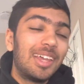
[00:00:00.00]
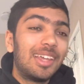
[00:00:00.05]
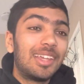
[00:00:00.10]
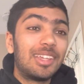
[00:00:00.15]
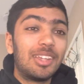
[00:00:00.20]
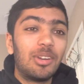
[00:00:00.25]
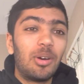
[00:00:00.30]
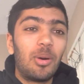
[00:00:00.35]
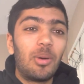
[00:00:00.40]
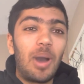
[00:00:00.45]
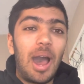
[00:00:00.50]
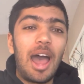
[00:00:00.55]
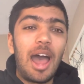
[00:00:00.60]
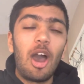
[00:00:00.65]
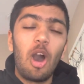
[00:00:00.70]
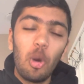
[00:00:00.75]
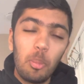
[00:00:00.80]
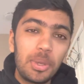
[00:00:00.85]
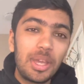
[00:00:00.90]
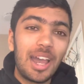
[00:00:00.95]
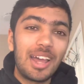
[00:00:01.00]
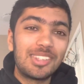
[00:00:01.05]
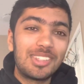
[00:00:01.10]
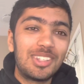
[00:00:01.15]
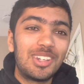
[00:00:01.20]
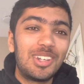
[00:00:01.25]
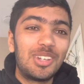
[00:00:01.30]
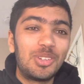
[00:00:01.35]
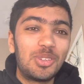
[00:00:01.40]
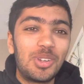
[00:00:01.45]
I hope you guys
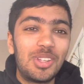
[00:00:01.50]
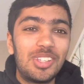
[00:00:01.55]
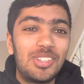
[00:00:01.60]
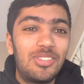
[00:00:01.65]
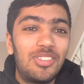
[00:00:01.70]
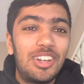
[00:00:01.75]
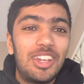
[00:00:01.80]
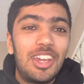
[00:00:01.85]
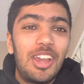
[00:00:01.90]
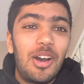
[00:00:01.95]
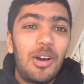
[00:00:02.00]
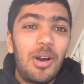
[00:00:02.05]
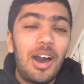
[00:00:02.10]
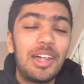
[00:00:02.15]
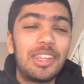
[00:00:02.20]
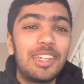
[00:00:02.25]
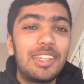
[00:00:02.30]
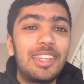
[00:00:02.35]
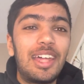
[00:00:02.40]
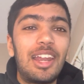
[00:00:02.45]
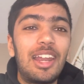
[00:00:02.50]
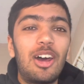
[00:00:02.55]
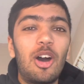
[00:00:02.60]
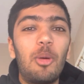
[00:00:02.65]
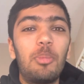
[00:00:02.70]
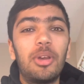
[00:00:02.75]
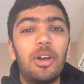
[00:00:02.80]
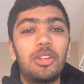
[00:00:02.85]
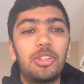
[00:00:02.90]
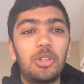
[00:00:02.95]
did enjoy this video. Other than that, I
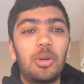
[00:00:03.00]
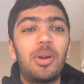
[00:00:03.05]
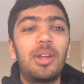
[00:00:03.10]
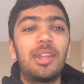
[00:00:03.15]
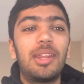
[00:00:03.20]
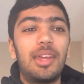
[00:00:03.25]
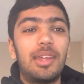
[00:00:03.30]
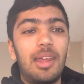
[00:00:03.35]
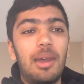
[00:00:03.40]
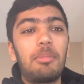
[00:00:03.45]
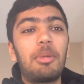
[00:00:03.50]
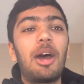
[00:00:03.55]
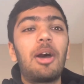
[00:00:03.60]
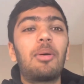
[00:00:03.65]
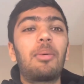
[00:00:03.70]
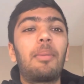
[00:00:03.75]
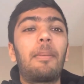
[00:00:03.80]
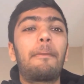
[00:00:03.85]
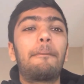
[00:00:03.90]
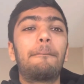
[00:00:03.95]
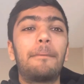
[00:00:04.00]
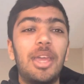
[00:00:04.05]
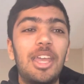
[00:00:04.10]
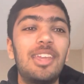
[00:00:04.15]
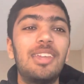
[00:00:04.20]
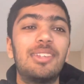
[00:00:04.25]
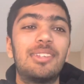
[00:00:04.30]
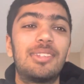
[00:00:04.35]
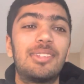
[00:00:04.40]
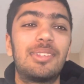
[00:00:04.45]
hope you enjoyed, and I'm out.
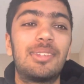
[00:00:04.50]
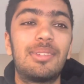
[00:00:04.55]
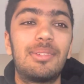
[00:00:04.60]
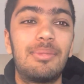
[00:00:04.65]
Peace.